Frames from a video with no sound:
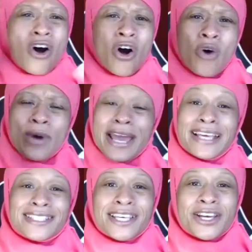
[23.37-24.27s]

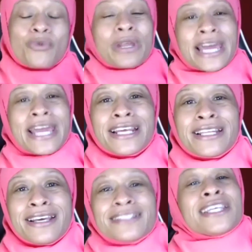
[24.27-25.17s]
always
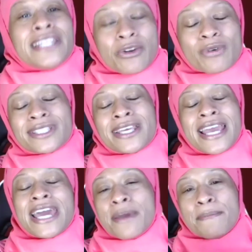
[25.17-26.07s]
related to
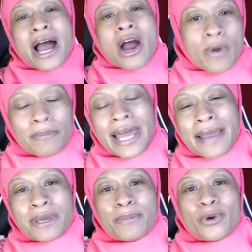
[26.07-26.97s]
literacy and empowering
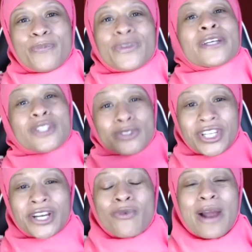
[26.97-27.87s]
Black people. So
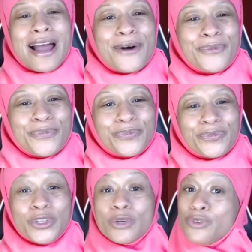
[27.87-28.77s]
stick around.
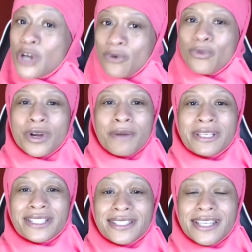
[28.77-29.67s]
You don't want to
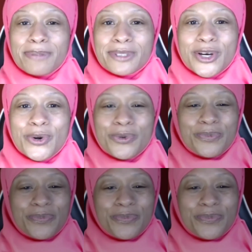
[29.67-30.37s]
miss this episode.